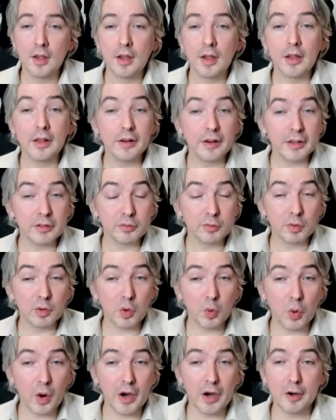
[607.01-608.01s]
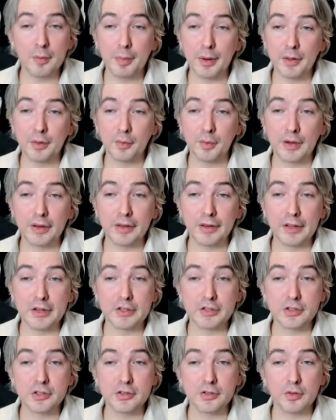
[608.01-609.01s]
Unless required by the
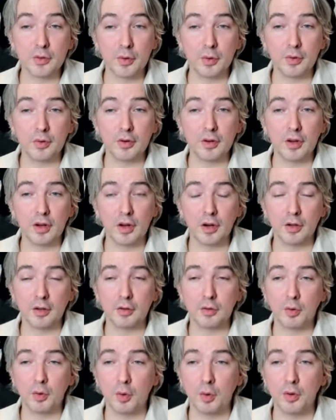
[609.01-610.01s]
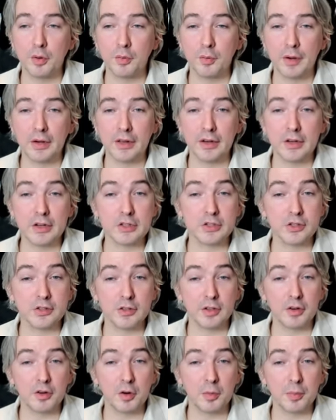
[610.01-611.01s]
regulations uh, or the regulations
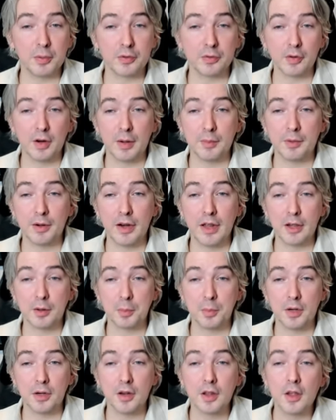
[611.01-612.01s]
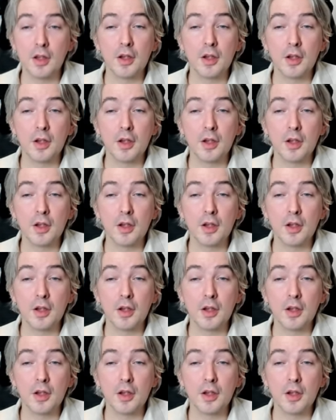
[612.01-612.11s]
under a prescribed enactment,